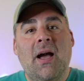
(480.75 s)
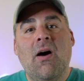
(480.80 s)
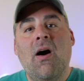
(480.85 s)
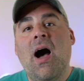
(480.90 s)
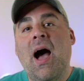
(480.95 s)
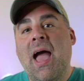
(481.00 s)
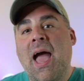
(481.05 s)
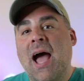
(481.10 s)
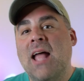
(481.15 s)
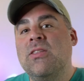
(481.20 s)
I
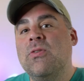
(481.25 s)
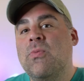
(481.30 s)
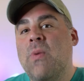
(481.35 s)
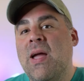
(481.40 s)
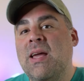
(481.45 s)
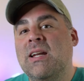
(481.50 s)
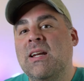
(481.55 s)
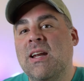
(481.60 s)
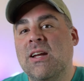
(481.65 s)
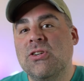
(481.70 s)
had to
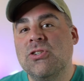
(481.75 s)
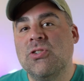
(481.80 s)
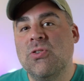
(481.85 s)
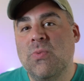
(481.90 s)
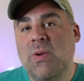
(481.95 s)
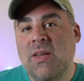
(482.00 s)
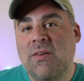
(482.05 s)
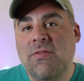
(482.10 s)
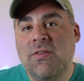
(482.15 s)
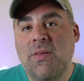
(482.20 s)
wait an extra
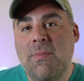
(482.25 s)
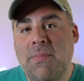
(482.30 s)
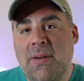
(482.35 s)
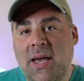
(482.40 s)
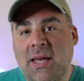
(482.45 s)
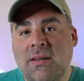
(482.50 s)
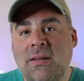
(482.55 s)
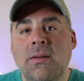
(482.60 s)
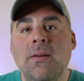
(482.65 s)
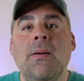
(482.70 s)
week for the
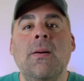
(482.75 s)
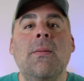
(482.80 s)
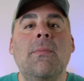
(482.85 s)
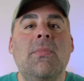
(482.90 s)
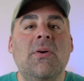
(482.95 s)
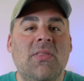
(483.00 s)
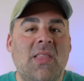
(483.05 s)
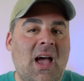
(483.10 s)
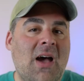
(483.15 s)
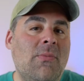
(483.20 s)
bed,
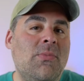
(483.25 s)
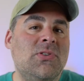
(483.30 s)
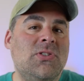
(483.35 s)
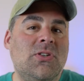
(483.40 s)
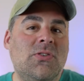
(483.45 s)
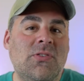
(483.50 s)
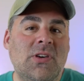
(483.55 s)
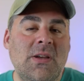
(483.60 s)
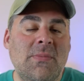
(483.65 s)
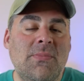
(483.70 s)
but that was
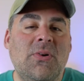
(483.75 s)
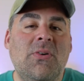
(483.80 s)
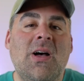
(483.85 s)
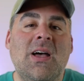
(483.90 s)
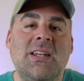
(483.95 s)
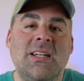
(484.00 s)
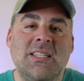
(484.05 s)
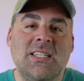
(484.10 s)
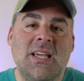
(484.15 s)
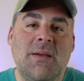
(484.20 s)
agreeable and
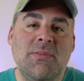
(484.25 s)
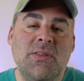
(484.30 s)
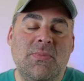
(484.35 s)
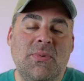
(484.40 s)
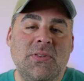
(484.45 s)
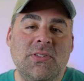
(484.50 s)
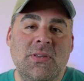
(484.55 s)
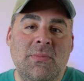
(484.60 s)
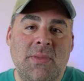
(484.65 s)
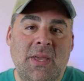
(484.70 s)
acceptable
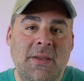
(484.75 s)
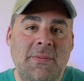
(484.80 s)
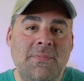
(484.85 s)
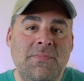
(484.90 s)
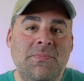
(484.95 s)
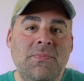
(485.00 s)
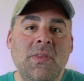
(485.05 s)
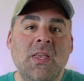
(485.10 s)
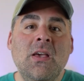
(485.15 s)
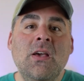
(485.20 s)
to me.
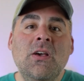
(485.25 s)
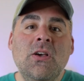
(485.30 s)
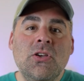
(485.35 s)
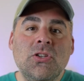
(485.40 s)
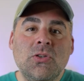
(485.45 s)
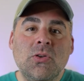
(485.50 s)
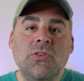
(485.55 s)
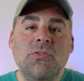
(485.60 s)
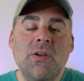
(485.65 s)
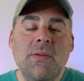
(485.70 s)
So
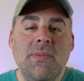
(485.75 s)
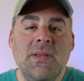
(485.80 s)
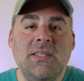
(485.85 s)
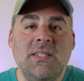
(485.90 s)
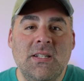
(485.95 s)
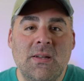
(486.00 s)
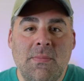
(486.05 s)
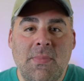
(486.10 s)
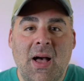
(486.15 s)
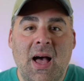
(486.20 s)
3 bids and
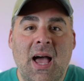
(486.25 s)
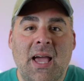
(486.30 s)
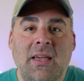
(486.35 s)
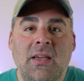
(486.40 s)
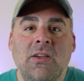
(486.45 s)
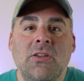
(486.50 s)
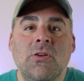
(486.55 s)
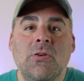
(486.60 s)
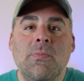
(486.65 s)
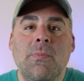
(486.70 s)
a buy.
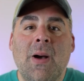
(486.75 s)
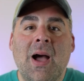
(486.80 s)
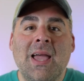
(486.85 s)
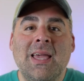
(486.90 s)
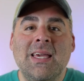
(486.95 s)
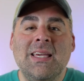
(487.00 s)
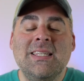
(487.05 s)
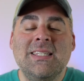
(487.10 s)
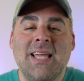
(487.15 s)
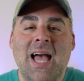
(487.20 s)
You're buying
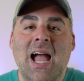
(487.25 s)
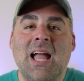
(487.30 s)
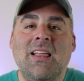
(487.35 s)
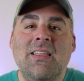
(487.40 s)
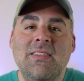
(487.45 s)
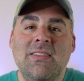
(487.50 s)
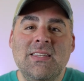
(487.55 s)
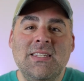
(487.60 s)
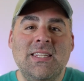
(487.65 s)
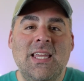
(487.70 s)
exactly
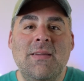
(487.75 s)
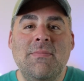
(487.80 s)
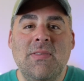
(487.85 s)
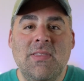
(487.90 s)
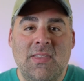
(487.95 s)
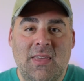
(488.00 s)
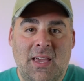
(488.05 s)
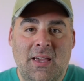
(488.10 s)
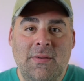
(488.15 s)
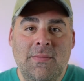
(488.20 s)
the same
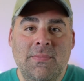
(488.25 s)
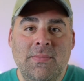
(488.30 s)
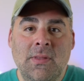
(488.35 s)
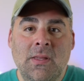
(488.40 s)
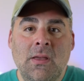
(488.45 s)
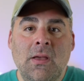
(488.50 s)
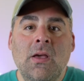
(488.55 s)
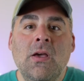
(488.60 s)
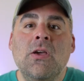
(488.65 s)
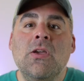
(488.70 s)
thing.
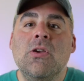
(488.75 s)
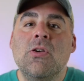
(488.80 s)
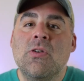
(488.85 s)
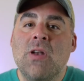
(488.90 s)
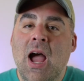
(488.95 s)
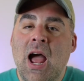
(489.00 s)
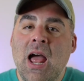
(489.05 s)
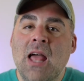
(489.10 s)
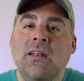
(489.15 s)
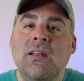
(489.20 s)
You're
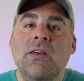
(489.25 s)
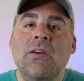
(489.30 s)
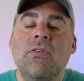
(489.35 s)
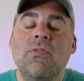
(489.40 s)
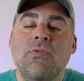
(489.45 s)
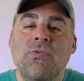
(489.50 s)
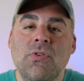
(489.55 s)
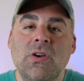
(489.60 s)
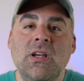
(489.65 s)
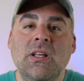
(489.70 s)
not
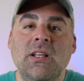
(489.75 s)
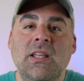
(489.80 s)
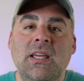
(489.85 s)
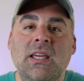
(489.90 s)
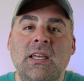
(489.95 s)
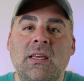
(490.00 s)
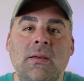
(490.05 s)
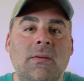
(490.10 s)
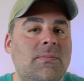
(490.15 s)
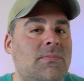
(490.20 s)

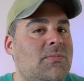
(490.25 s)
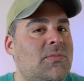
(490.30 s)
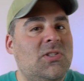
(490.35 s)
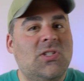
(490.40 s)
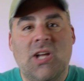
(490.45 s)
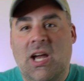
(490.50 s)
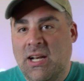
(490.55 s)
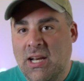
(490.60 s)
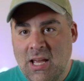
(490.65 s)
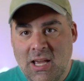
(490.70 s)
really
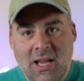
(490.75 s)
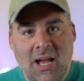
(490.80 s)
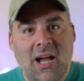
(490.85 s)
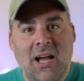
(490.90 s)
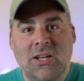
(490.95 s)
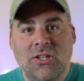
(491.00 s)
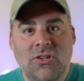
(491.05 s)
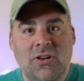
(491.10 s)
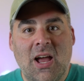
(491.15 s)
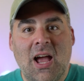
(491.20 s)
signing a
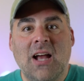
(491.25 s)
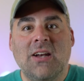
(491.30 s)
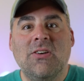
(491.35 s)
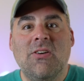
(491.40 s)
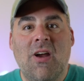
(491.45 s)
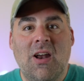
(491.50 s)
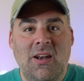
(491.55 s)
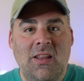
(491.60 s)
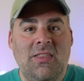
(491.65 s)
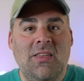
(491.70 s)
contract or
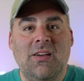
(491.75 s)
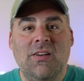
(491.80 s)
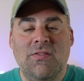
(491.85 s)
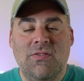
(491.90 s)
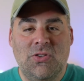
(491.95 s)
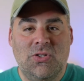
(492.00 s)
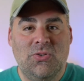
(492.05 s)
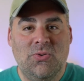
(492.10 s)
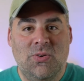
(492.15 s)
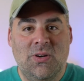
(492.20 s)
anything of the
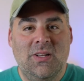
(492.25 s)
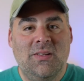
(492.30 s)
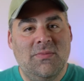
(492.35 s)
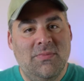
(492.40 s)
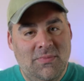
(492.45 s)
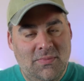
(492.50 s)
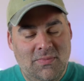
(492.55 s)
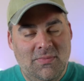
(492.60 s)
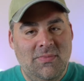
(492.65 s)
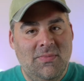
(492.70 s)
sort in
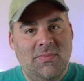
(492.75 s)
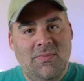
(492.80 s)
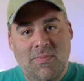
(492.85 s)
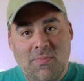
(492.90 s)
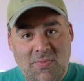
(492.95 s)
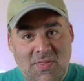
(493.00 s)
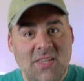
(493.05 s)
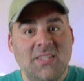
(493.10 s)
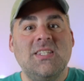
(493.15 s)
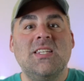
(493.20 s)

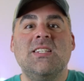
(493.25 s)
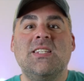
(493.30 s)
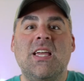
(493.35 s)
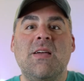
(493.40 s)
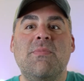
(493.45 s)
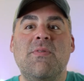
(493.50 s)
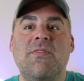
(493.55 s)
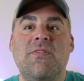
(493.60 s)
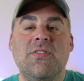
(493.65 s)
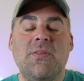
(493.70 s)
this
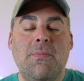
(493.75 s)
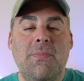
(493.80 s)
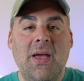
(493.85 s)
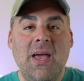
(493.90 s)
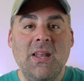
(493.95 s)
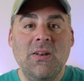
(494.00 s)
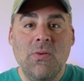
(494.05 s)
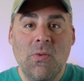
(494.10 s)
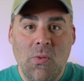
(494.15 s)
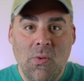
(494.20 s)
example for the
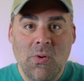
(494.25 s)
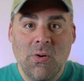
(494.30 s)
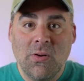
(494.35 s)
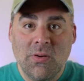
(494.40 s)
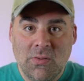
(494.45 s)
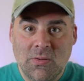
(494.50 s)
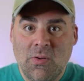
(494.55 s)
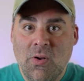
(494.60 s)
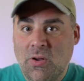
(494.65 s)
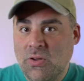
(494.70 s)
bed, or
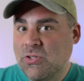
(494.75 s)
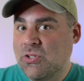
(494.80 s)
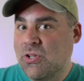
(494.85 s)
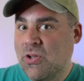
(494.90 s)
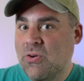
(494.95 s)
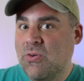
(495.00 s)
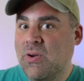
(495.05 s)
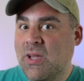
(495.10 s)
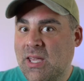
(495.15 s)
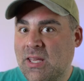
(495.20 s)

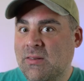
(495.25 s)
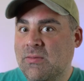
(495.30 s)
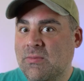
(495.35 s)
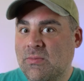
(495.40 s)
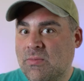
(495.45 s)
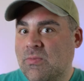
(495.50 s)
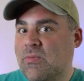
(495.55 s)
also in